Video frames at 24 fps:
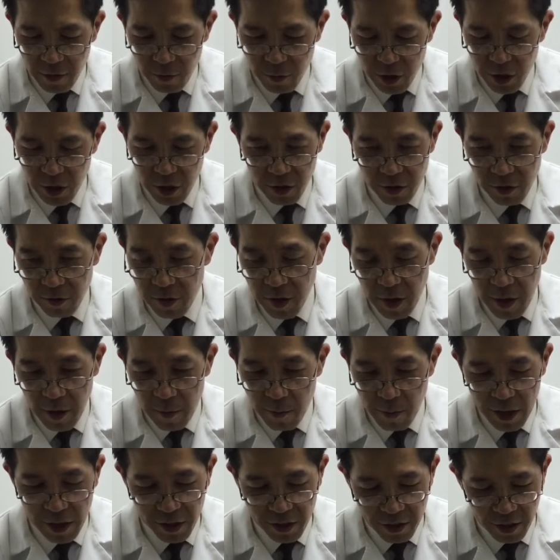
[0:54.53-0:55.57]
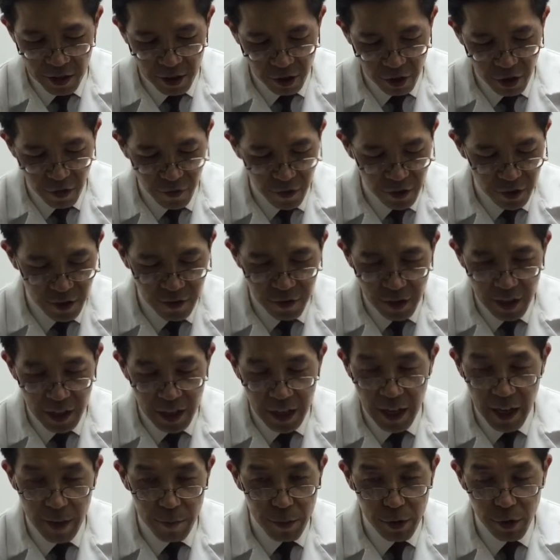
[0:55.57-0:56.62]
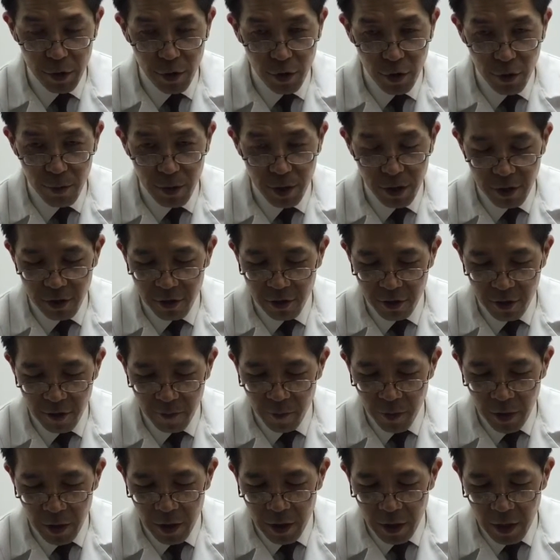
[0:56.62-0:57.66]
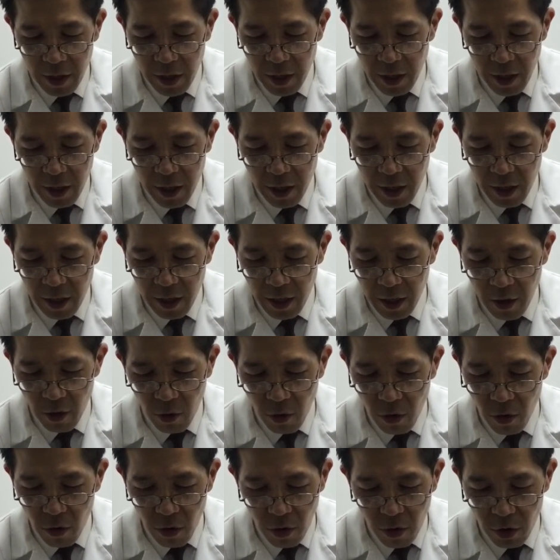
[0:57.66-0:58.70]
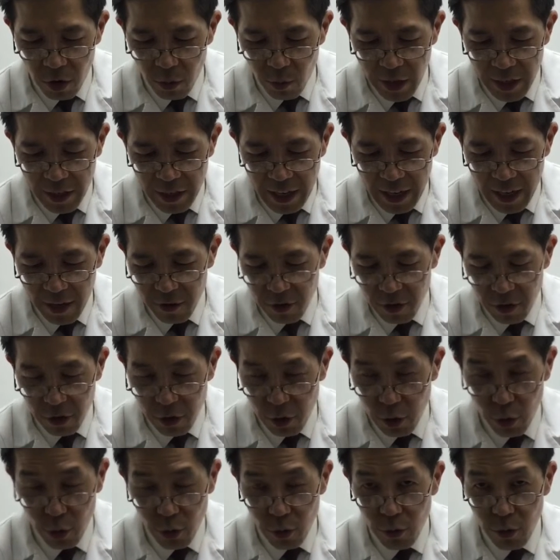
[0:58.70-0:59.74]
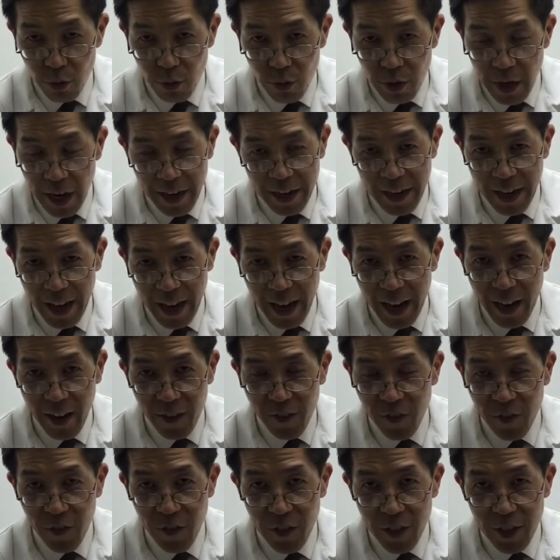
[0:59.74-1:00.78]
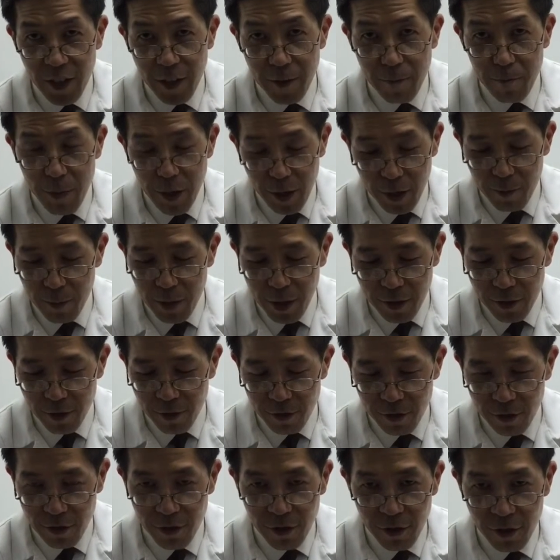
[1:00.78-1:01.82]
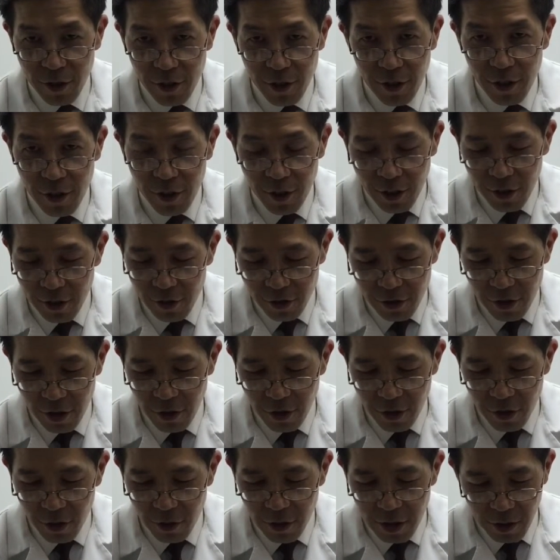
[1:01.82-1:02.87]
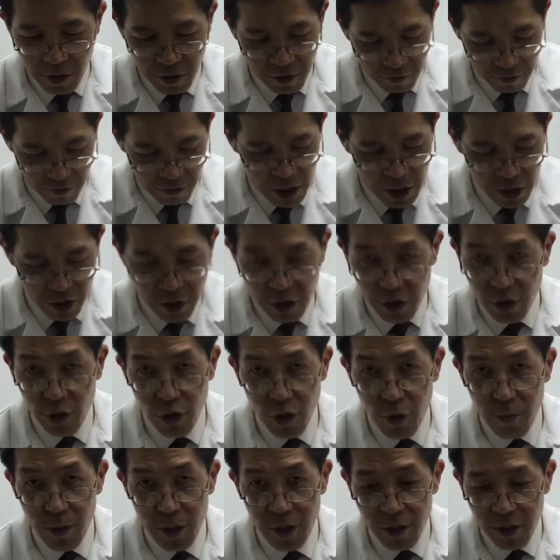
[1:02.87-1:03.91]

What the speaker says: which is basically the surface of the epidermis, all the way down to 2.5 millimeters. So we'll reach the dermis